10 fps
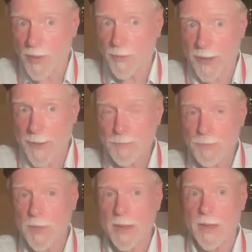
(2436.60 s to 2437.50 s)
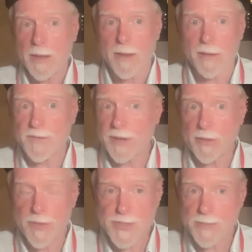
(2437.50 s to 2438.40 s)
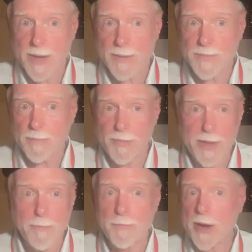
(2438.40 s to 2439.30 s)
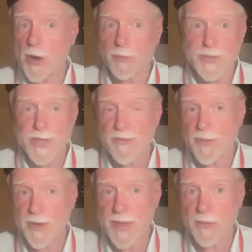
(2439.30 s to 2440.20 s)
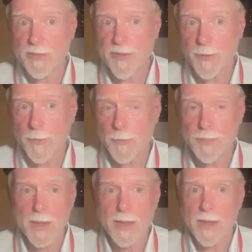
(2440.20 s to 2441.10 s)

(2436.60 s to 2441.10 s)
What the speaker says: way of dealing with sometimes the unbearable suffering that we feel.